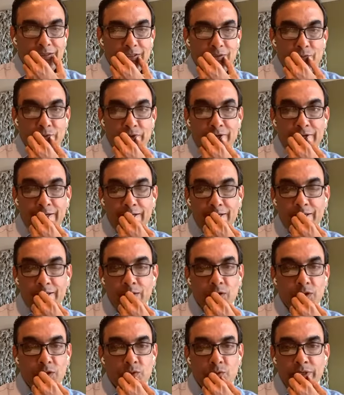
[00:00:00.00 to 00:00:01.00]
a really
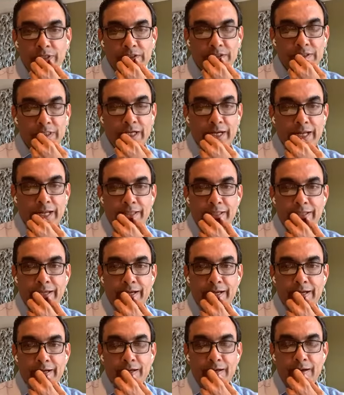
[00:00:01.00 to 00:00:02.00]
good question, and I
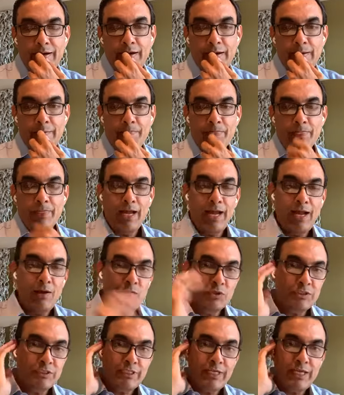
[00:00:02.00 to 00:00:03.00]
think, I
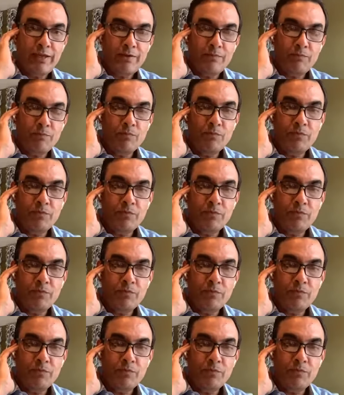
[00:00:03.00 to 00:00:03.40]
would say,